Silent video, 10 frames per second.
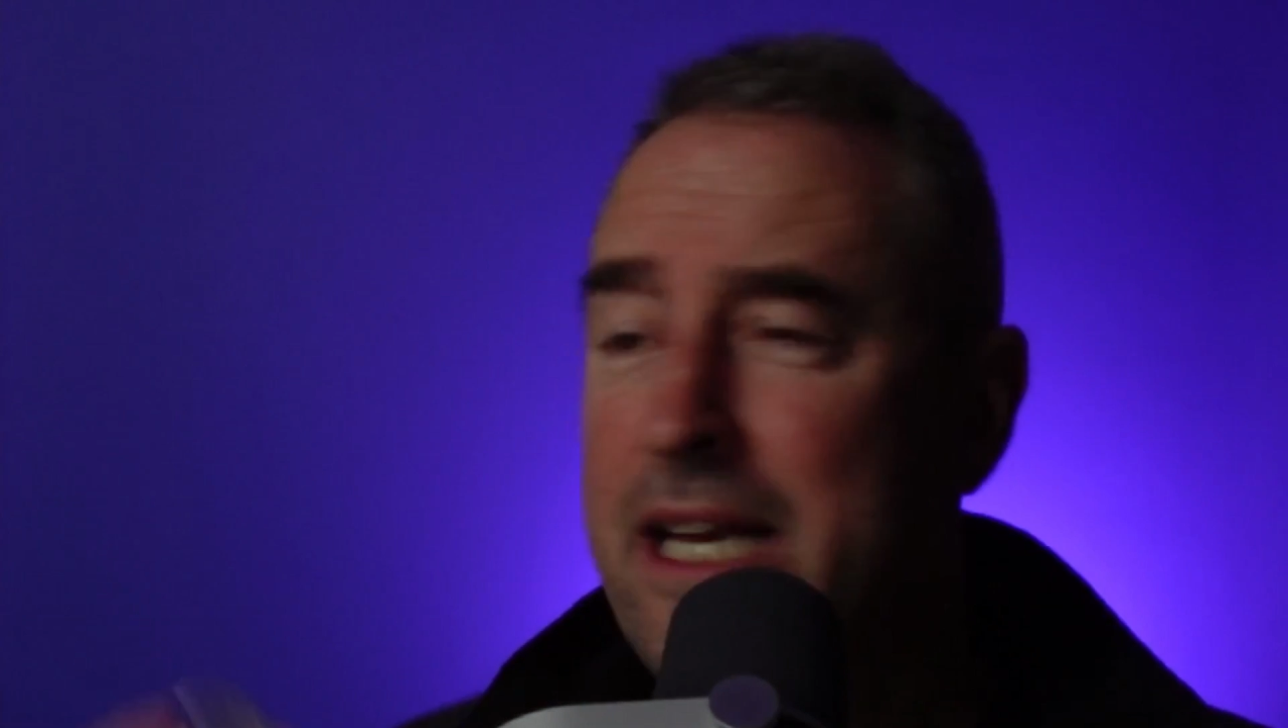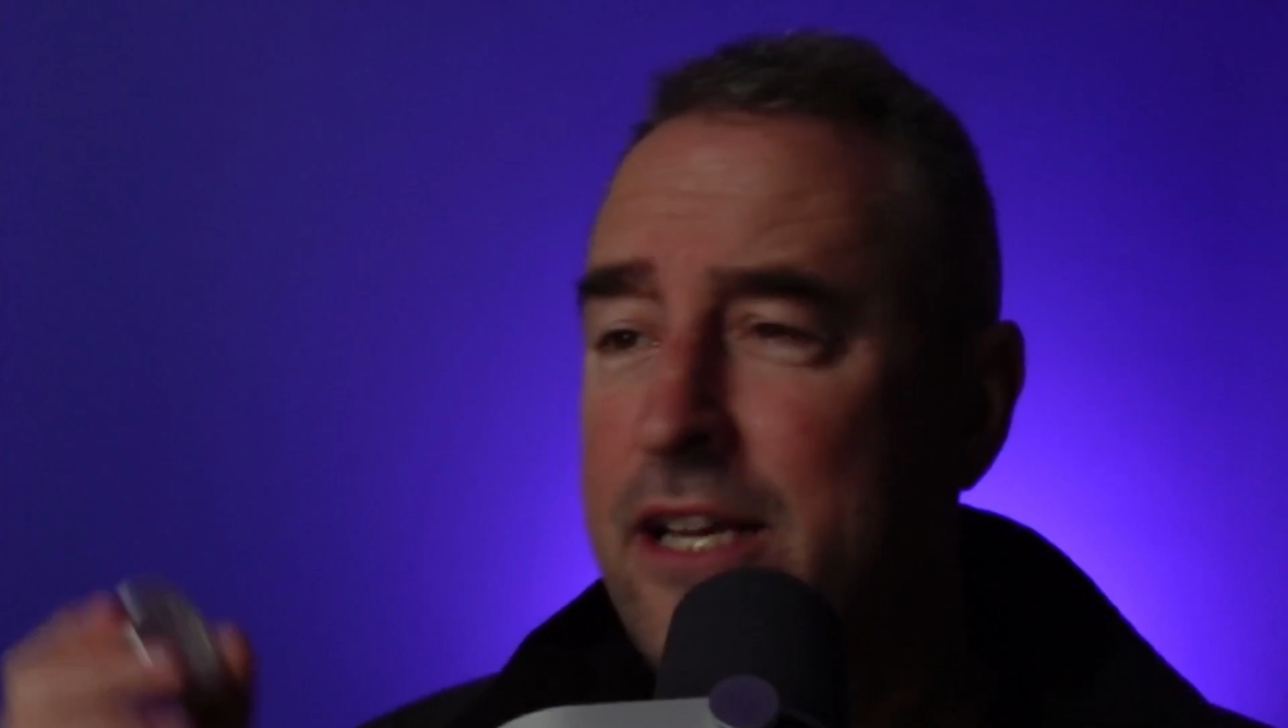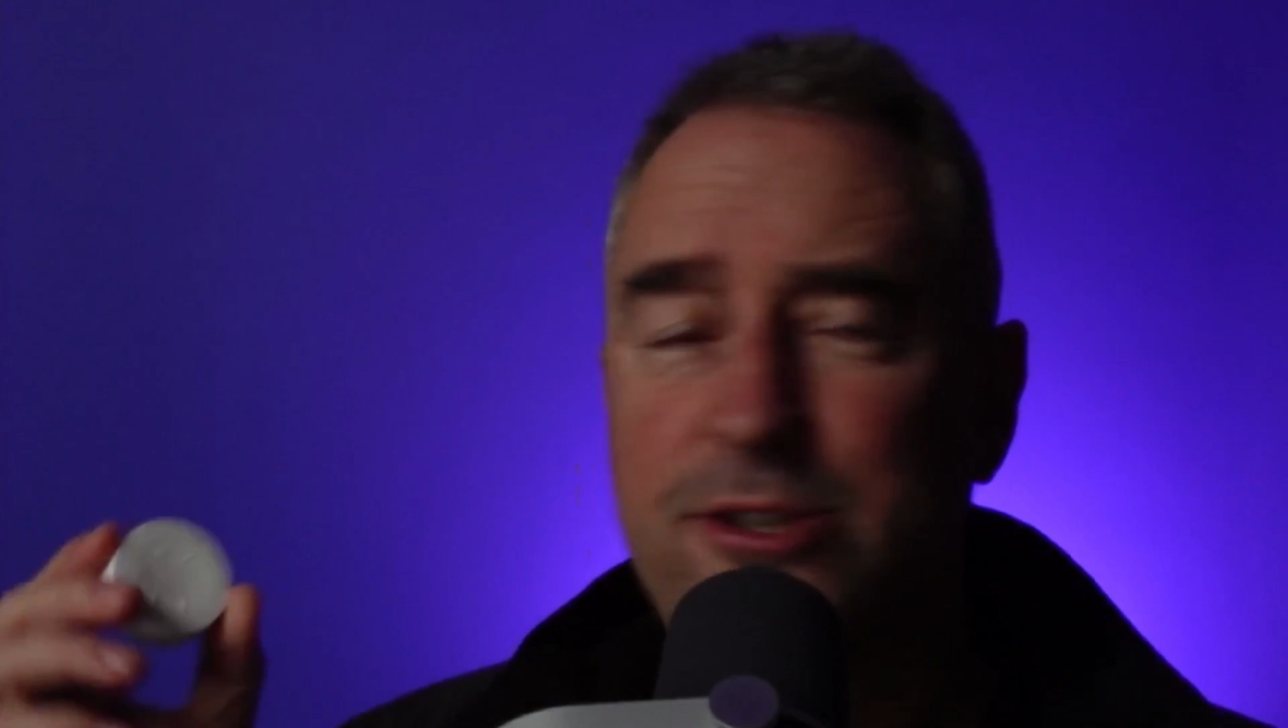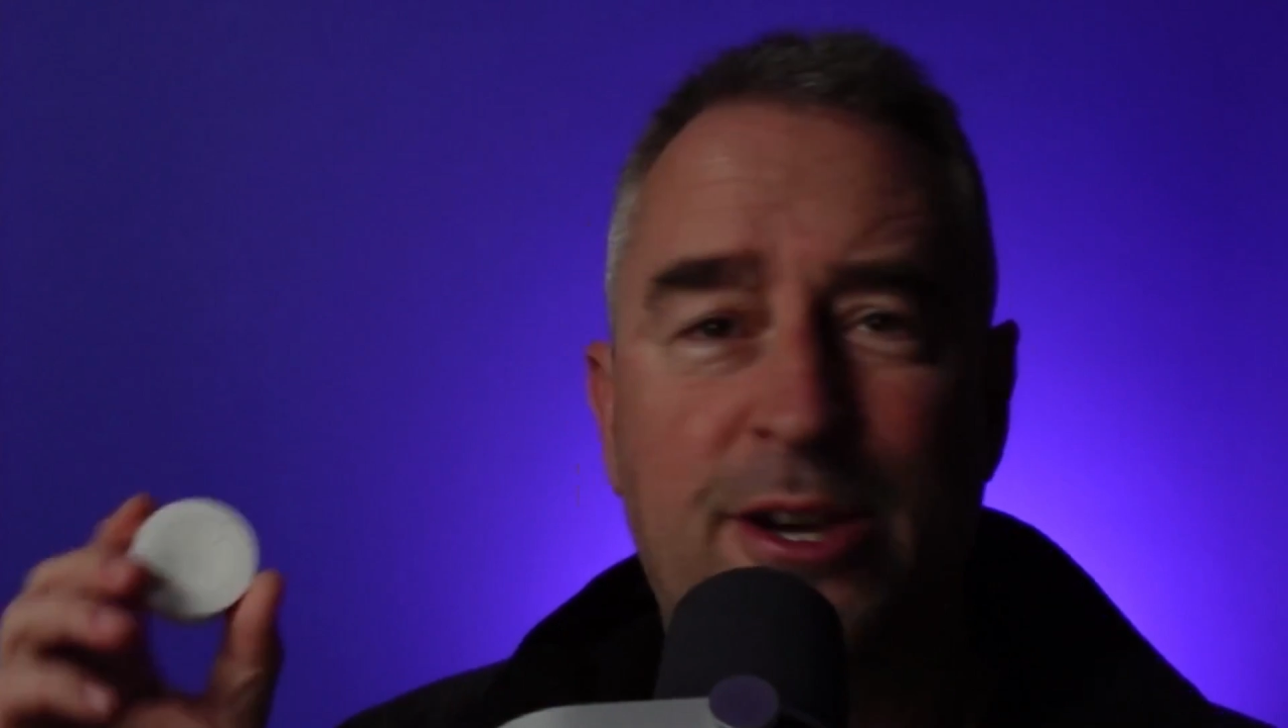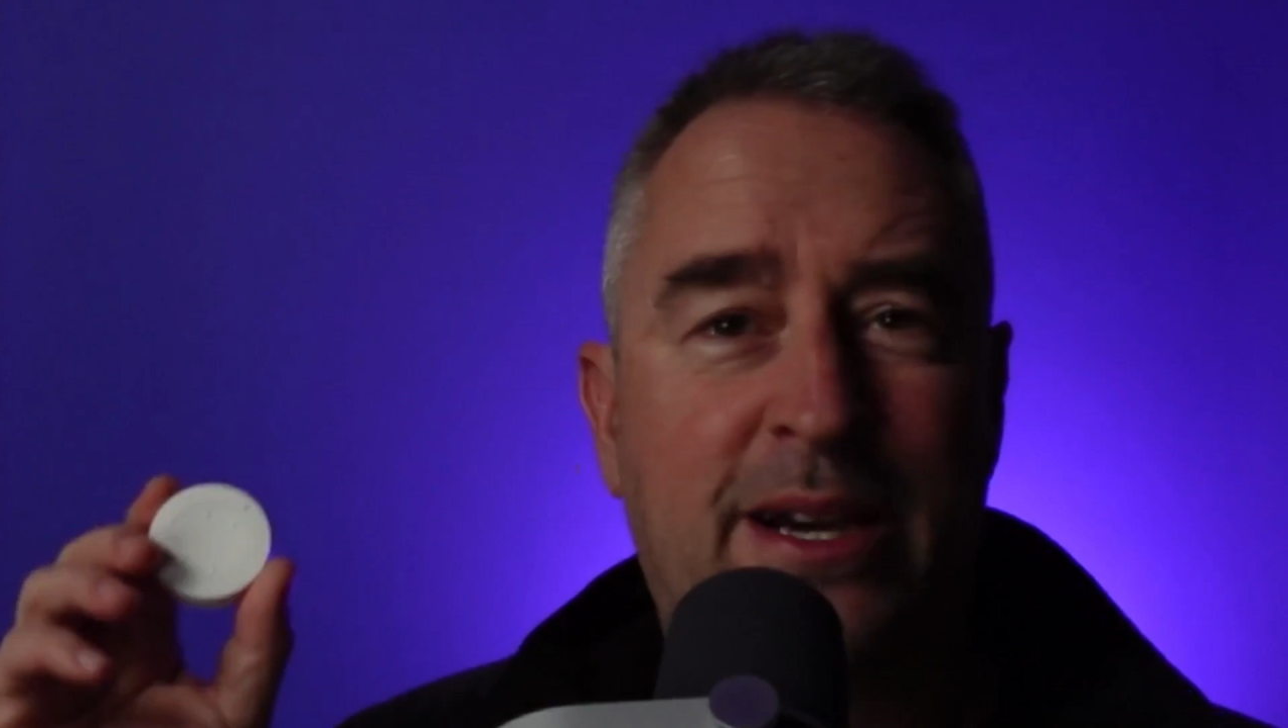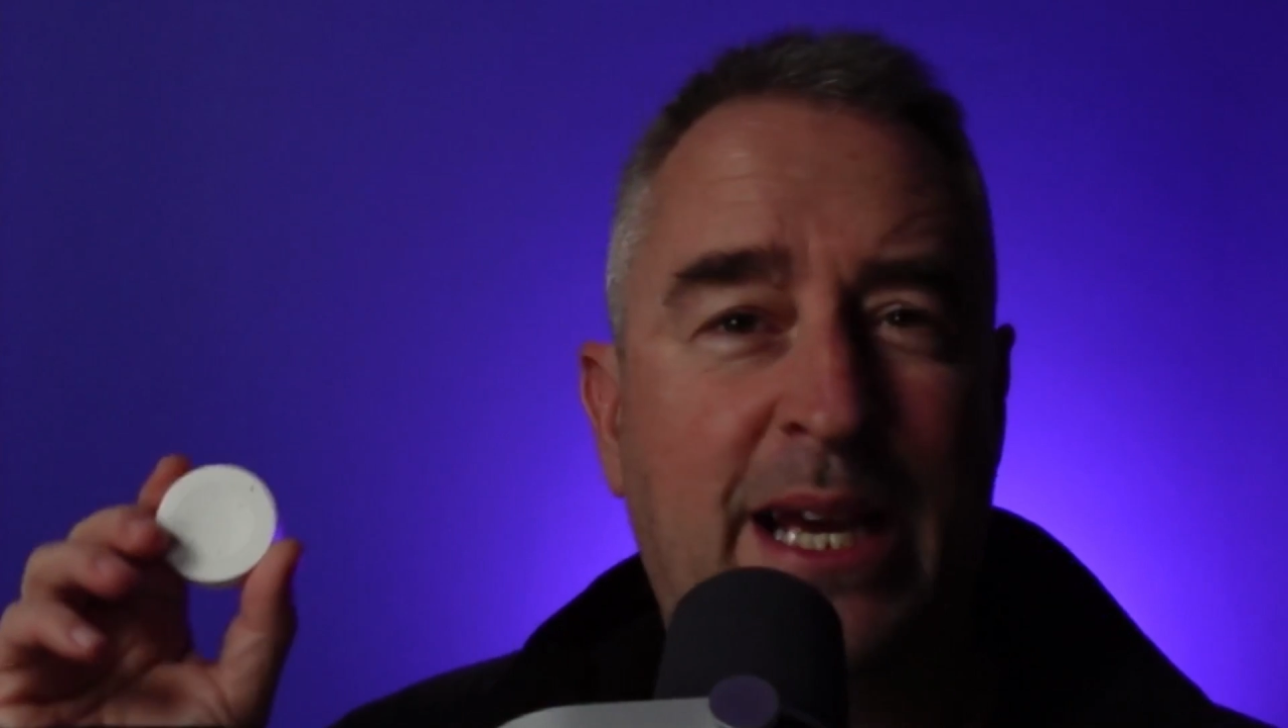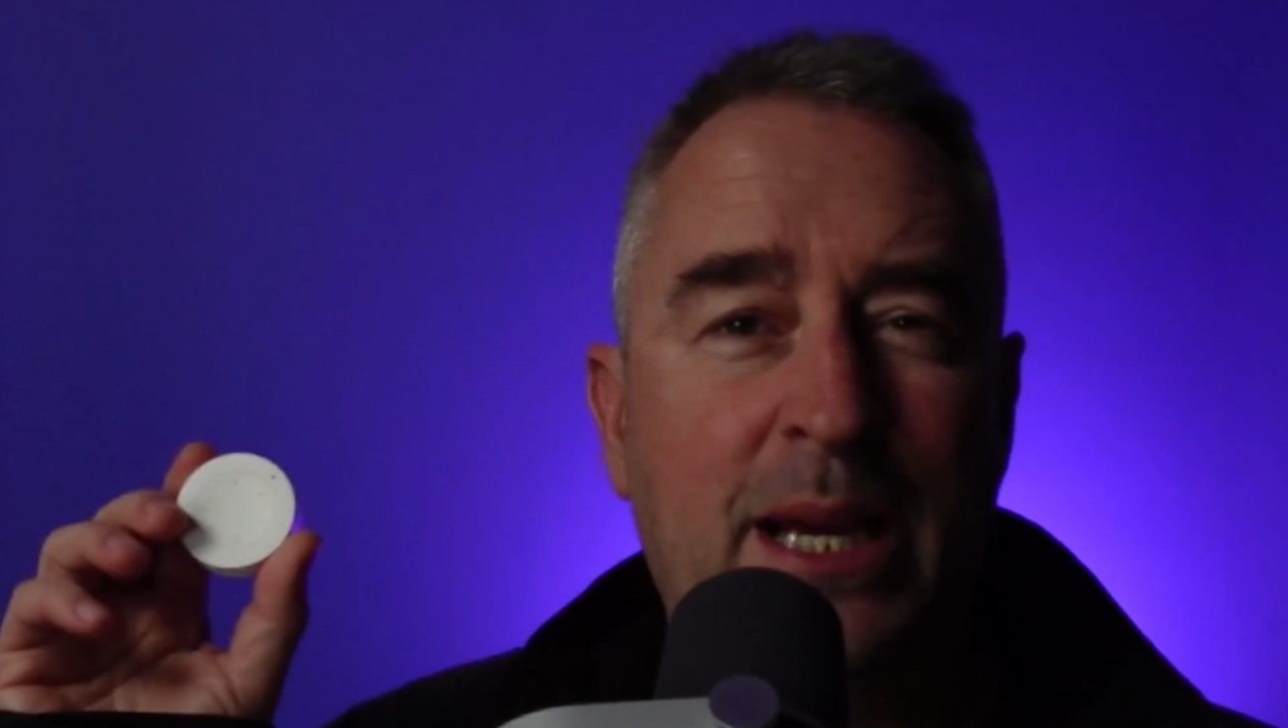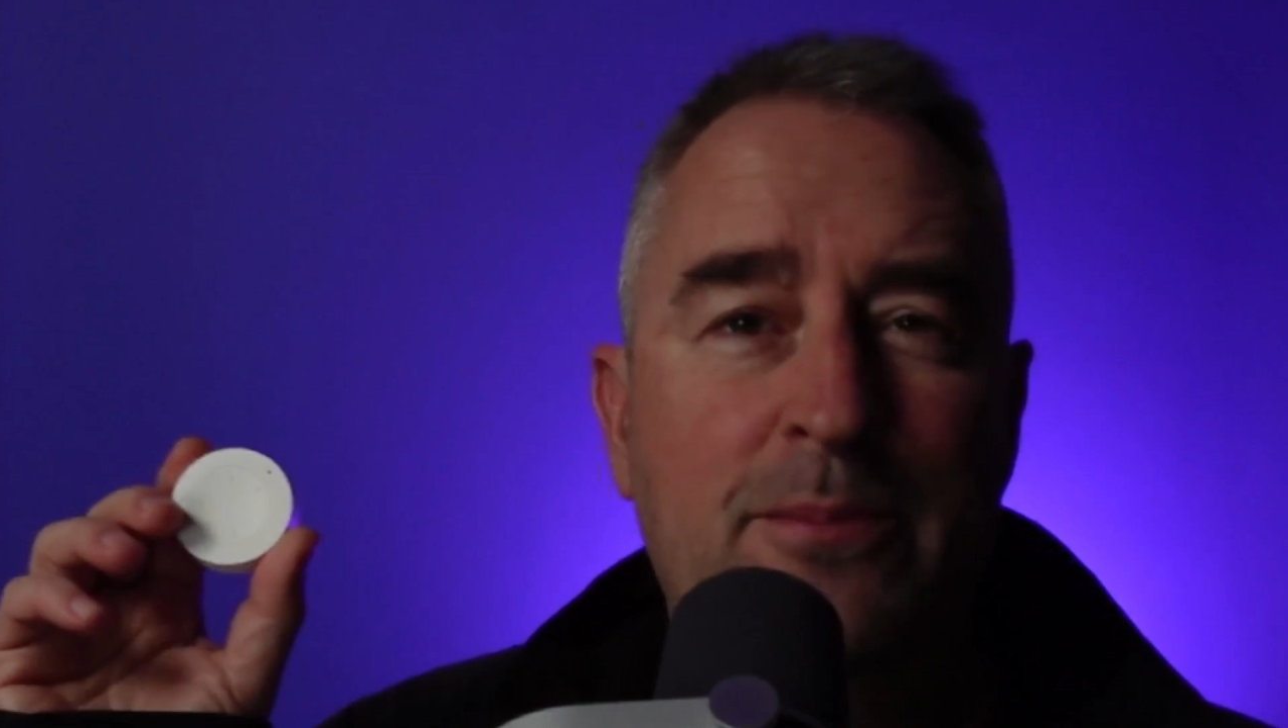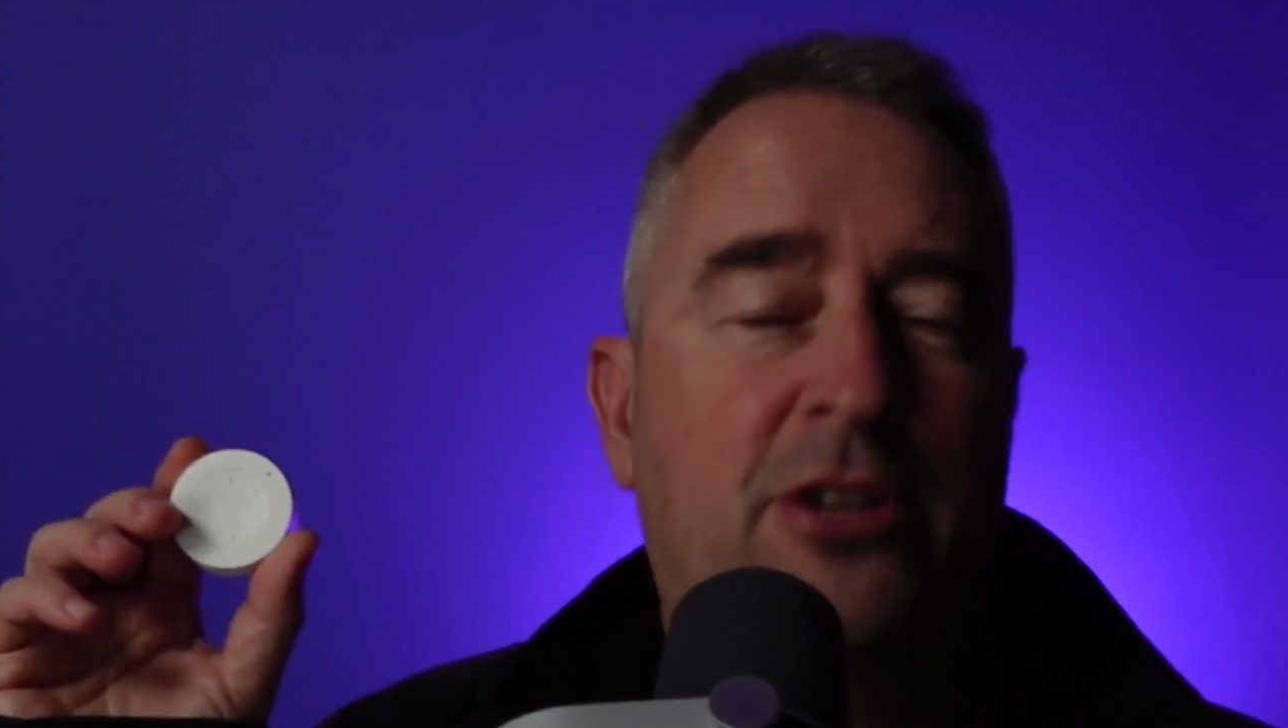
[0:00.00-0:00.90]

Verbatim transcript: So I came